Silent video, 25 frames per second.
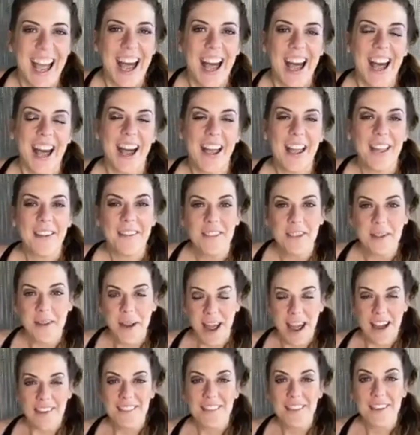Uh, if you
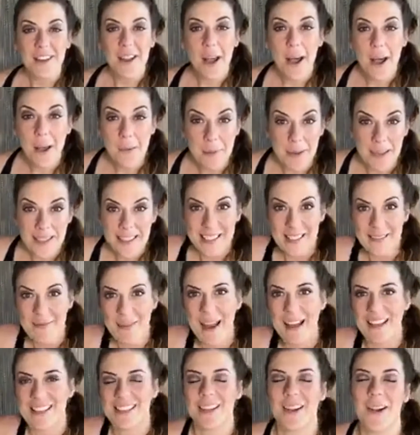have not been to
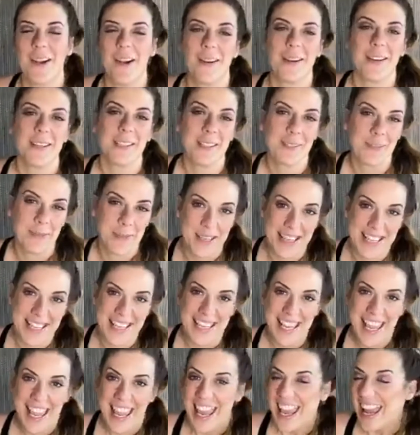Master Artist
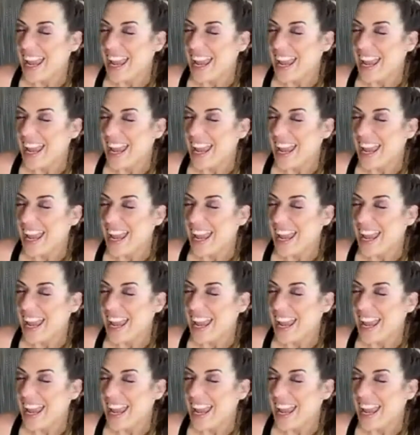Week,